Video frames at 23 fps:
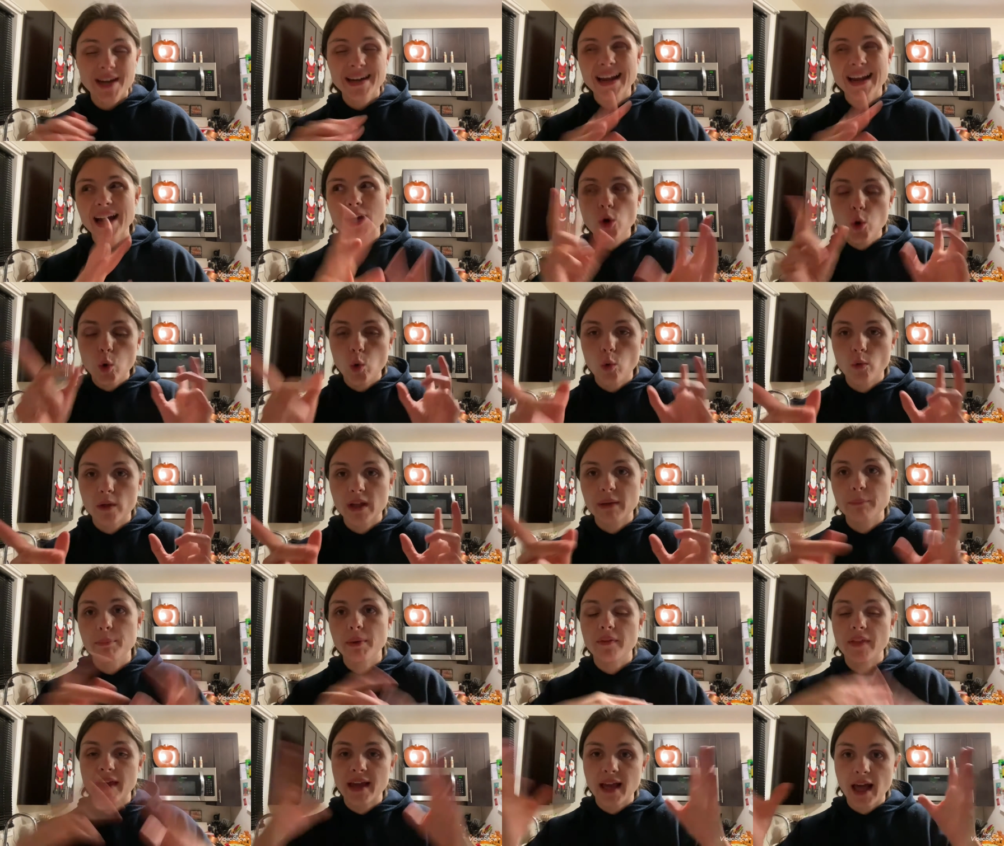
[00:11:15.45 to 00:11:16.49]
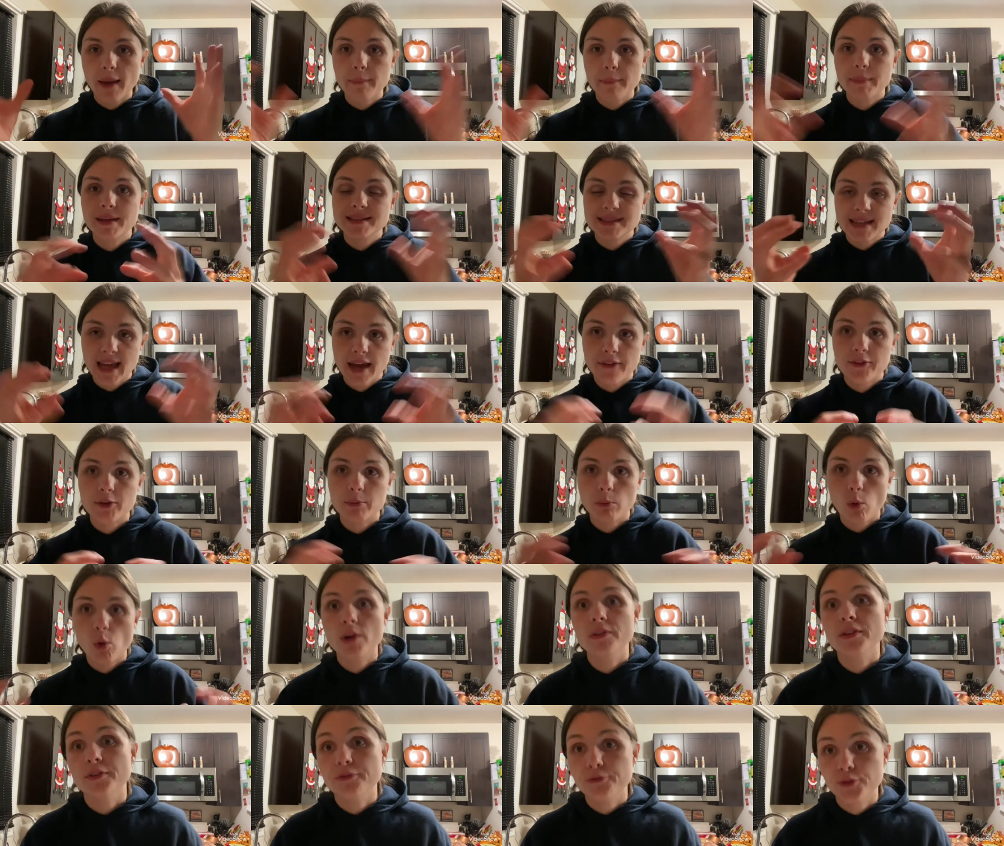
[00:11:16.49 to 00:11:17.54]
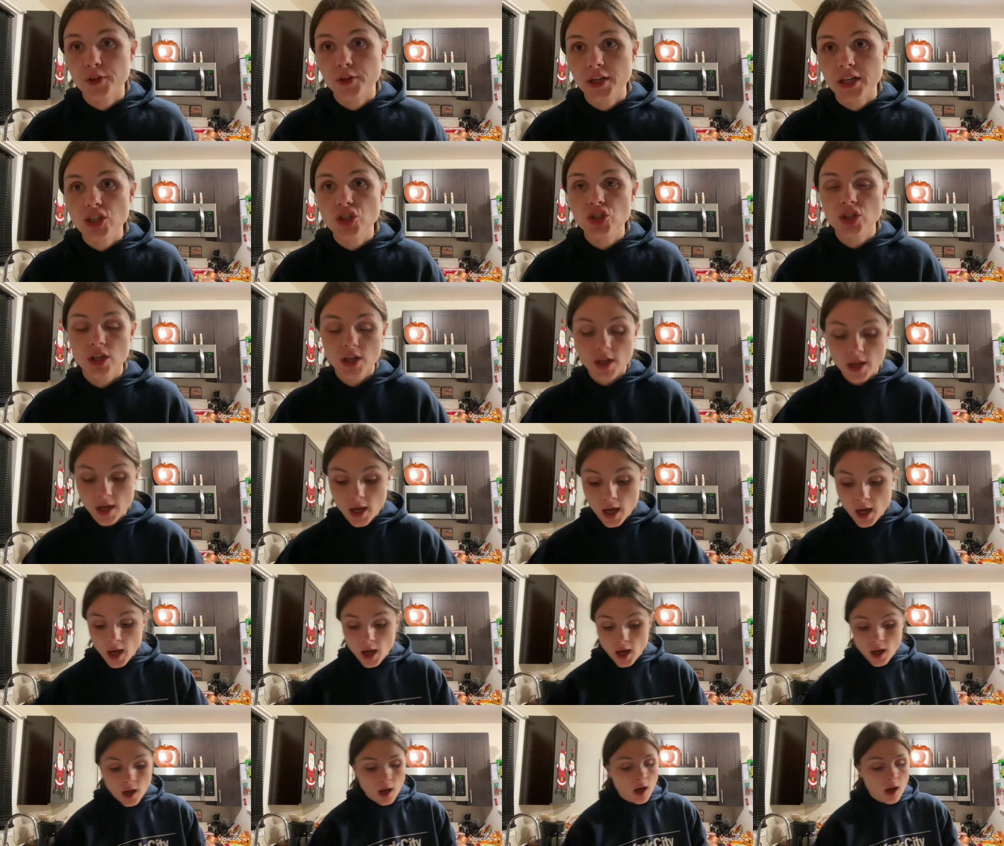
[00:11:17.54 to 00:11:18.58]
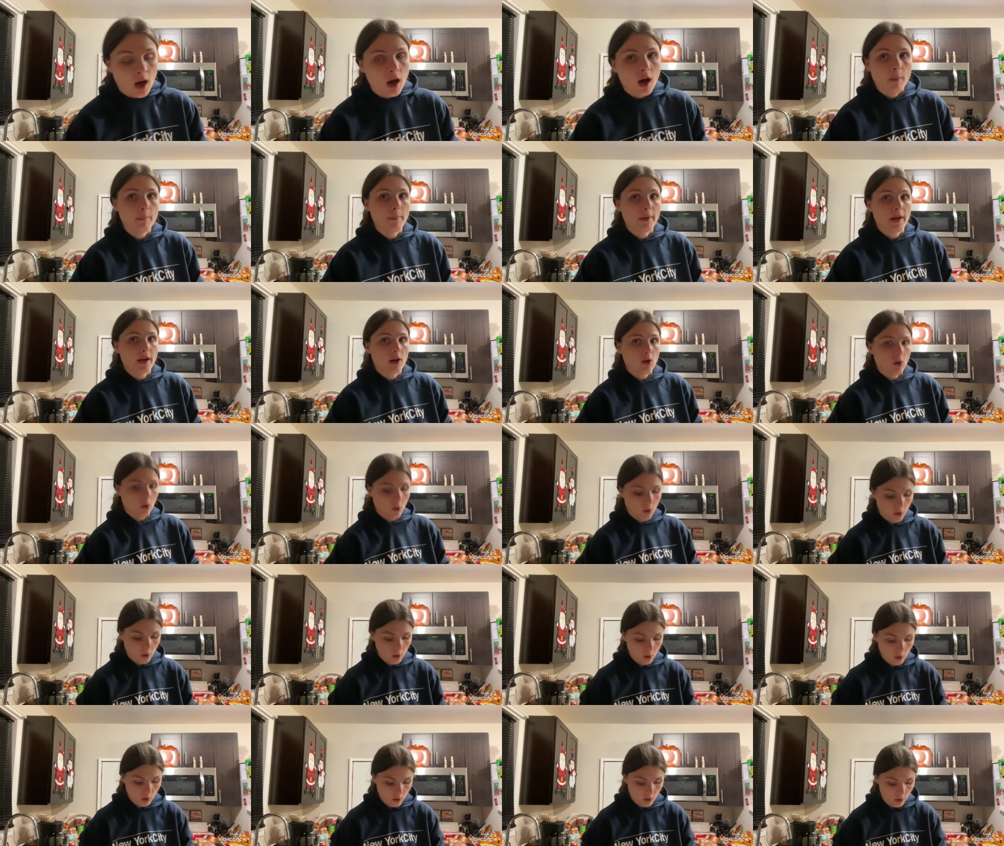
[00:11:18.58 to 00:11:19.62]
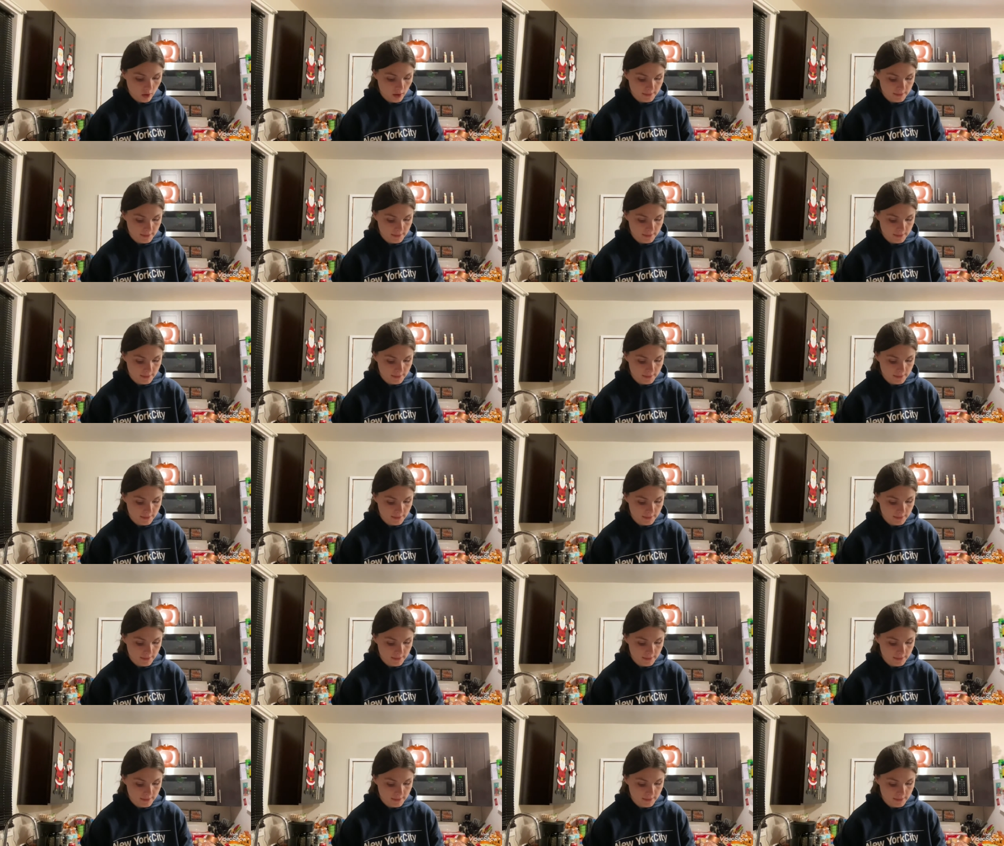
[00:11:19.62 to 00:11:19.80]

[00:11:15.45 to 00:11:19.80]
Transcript: Not cooling, but like coming together more in the fridge. I'm like, oh.